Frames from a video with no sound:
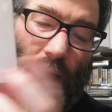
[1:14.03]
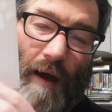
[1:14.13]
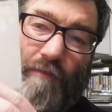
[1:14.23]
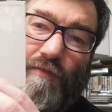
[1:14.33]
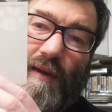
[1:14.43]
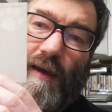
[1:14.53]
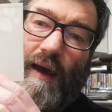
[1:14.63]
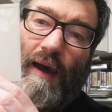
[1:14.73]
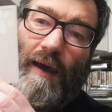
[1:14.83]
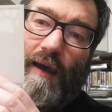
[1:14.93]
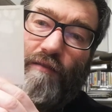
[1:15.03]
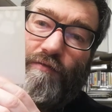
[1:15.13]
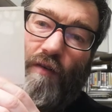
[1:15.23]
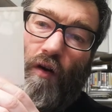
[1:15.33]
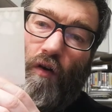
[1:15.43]
I think I
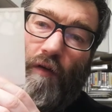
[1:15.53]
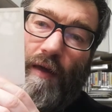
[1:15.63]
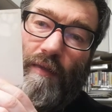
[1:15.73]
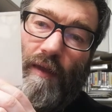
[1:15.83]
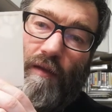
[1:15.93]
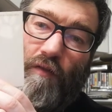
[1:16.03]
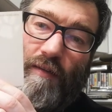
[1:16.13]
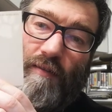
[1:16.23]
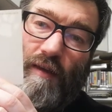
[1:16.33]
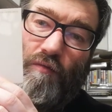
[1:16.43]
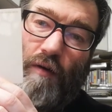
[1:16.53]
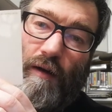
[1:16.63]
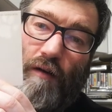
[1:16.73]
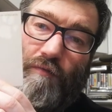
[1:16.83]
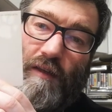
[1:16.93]
have already received
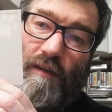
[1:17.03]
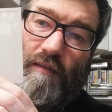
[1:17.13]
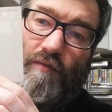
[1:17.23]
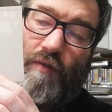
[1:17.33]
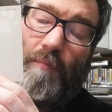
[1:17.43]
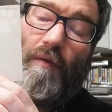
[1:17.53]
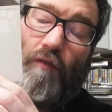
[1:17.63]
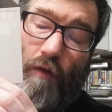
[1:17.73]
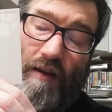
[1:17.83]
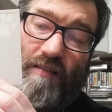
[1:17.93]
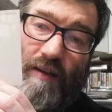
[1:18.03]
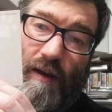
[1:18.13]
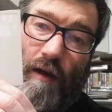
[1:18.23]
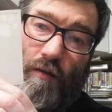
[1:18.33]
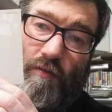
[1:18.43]
one of these from
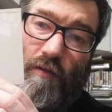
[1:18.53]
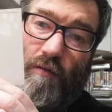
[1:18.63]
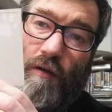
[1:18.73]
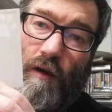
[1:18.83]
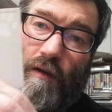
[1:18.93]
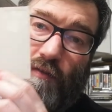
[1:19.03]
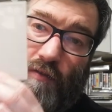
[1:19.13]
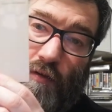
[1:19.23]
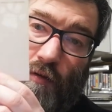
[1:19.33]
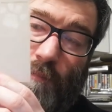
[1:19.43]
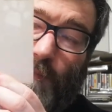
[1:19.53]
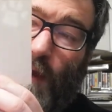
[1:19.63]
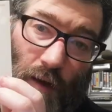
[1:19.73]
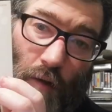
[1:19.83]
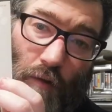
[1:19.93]
Russia also, so
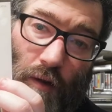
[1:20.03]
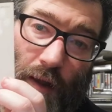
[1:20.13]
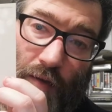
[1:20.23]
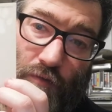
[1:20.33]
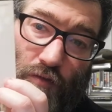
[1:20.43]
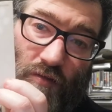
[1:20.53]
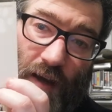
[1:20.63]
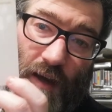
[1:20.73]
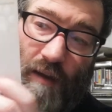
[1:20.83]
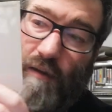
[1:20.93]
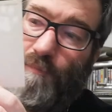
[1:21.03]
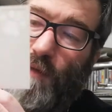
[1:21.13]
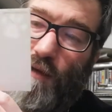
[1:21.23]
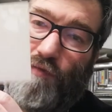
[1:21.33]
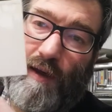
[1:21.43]
I will have to check it
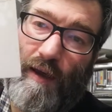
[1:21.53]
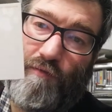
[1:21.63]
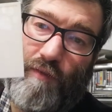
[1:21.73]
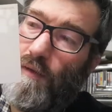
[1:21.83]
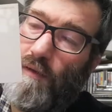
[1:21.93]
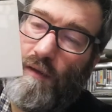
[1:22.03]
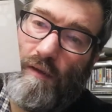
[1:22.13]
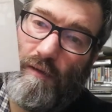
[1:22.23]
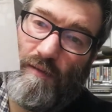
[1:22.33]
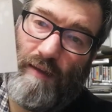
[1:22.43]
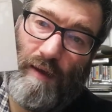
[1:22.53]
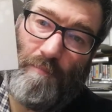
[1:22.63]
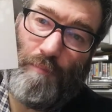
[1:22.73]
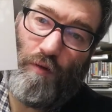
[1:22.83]
if I have the same